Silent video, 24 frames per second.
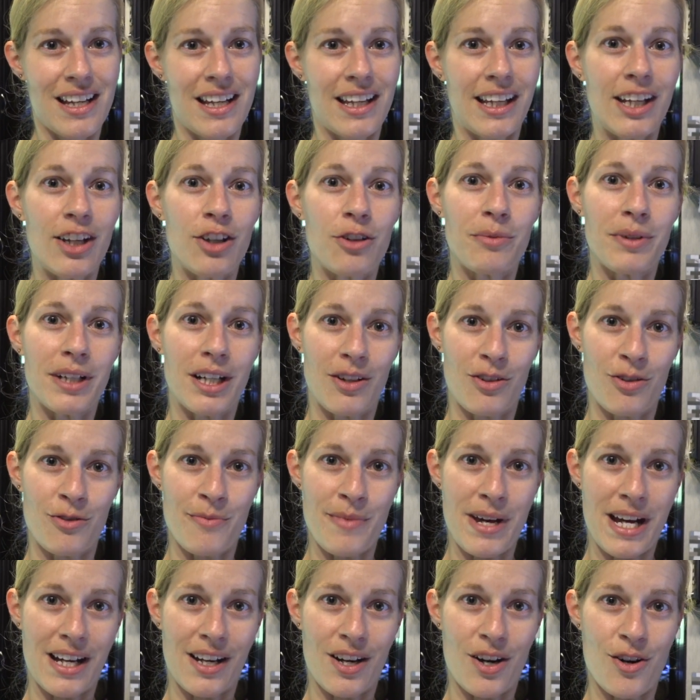he would be coming
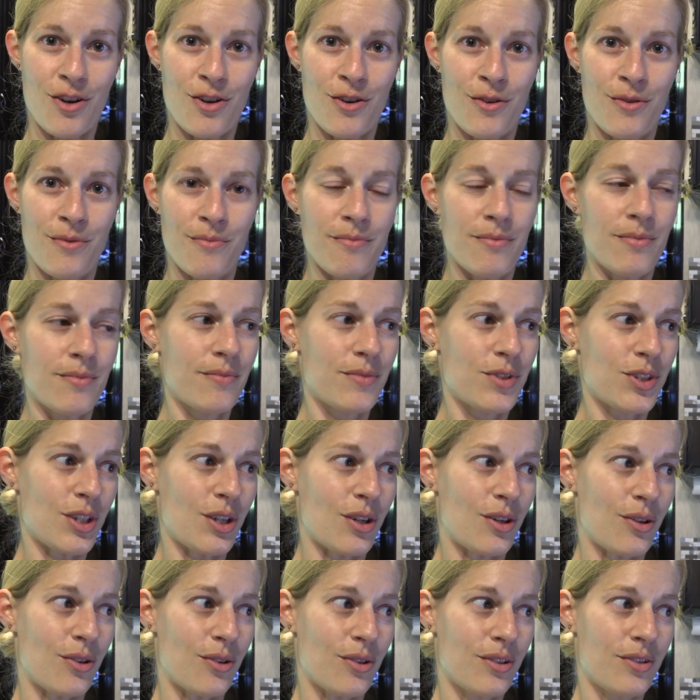back home
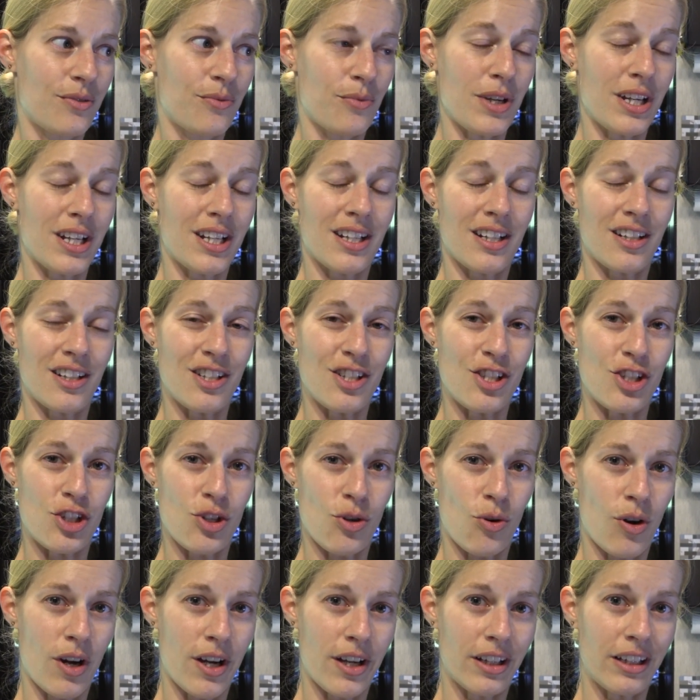so we could
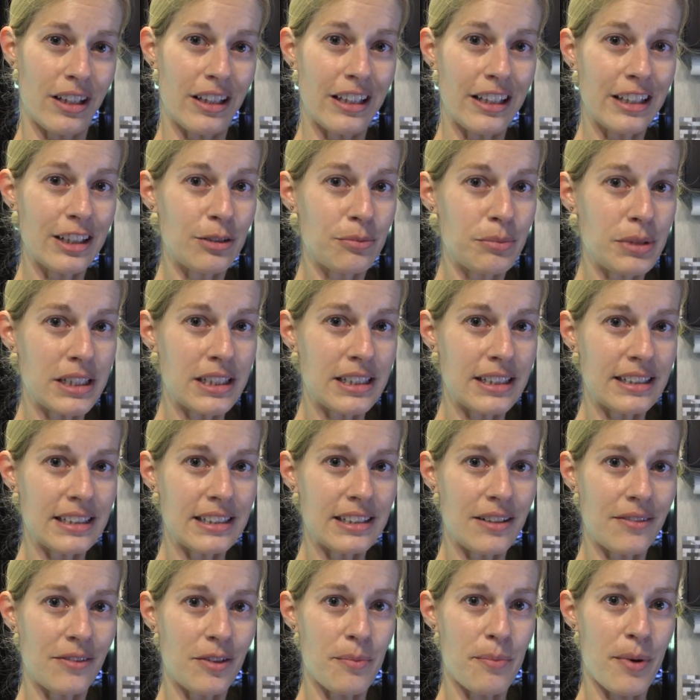enjoy a little bit
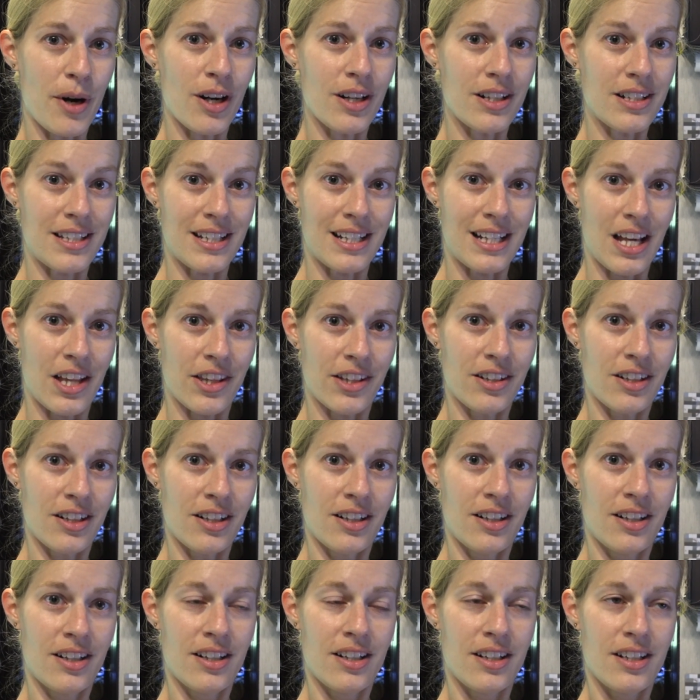of the park
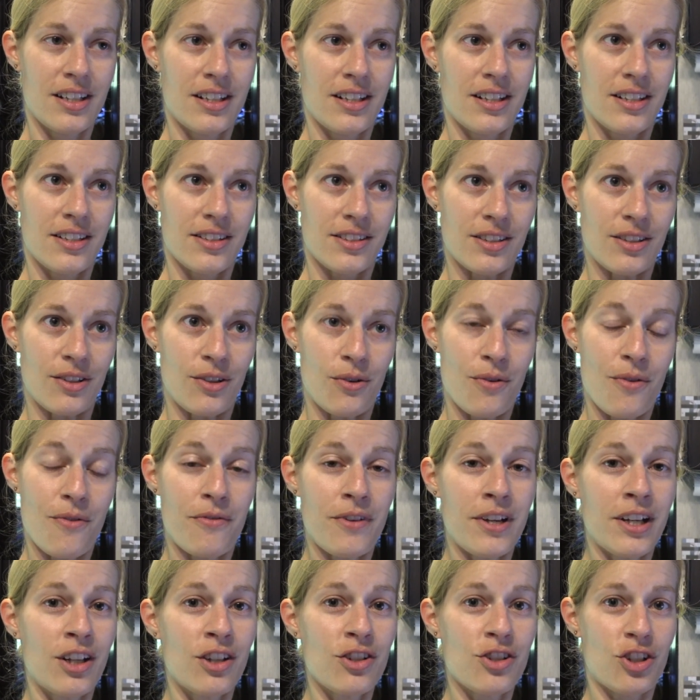together. So
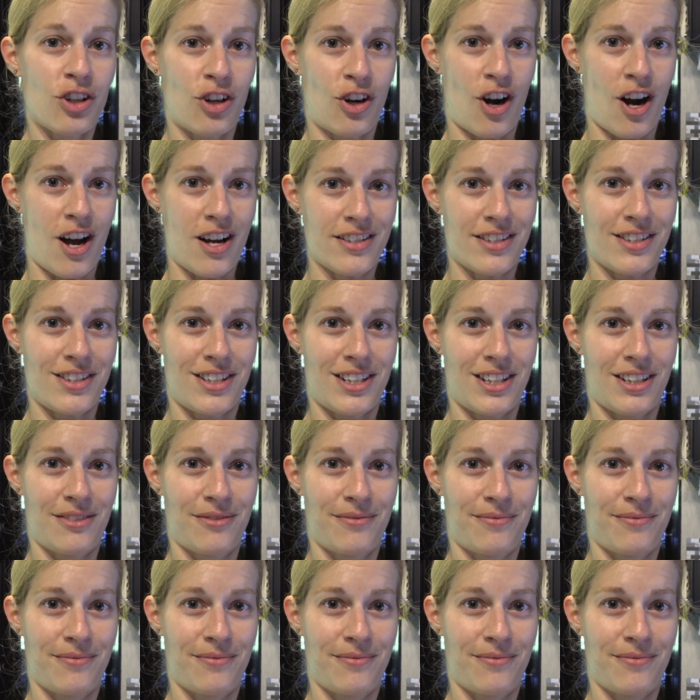fingers crossed.